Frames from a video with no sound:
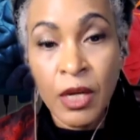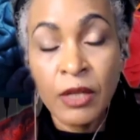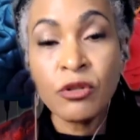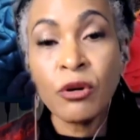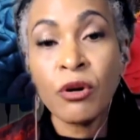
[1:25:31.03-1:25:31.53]

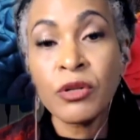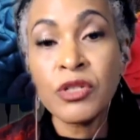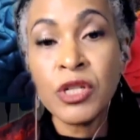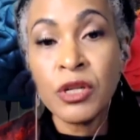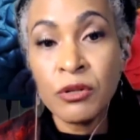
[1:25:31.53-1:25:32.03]
and to
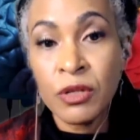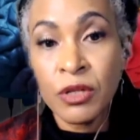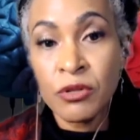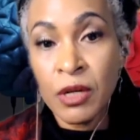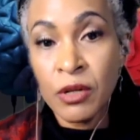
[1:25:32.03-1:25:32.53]

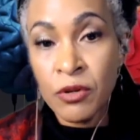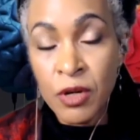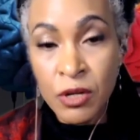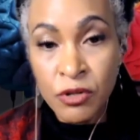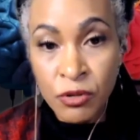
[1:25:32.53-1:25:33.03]
continually to
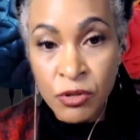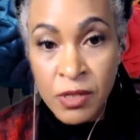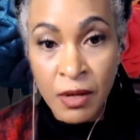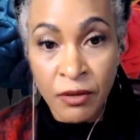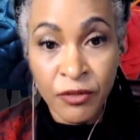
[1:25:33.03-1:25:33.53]
increase your
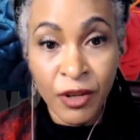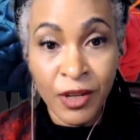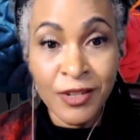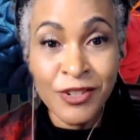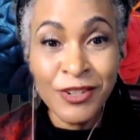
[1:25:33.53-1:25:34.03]

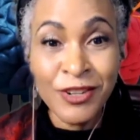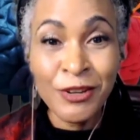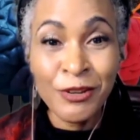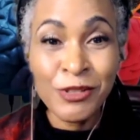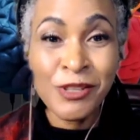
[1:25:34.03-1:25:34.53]
self-knowledge,
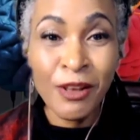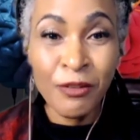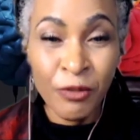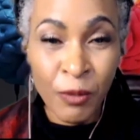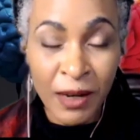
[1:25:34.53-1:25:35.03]
your
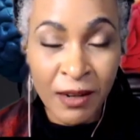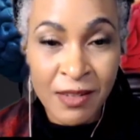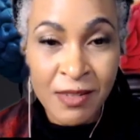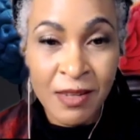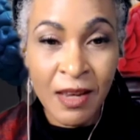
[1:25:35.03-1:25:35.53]

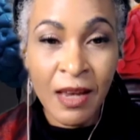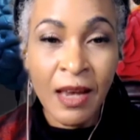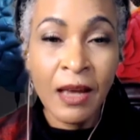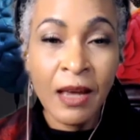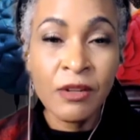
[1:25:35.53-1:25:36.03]
self-awareness,
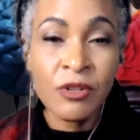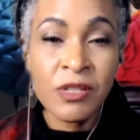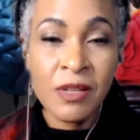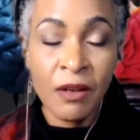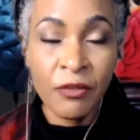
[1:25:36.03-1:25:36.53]
and to
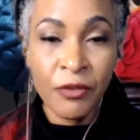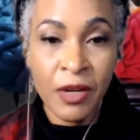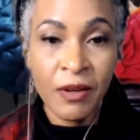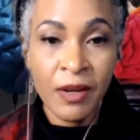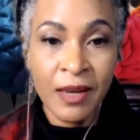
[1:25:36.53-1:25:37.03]

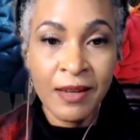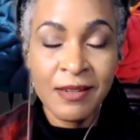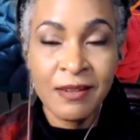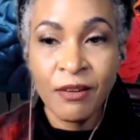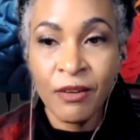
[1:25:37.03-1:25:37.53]

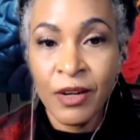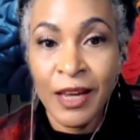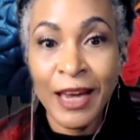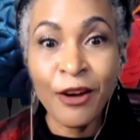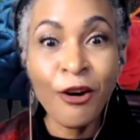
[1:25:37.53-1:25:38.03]
self-regulate on
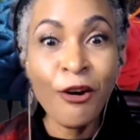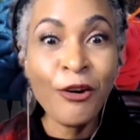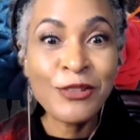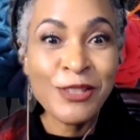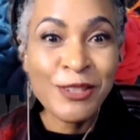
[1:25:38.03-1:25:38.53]
a
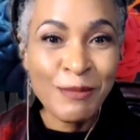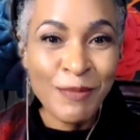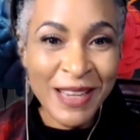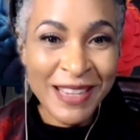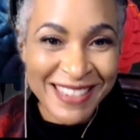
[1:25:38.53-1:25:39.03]
constant
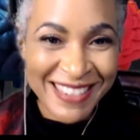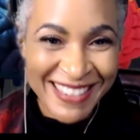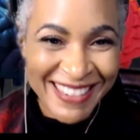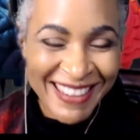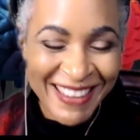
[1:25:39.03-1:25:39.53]

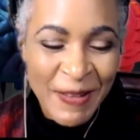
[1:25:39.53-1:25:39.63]
basis.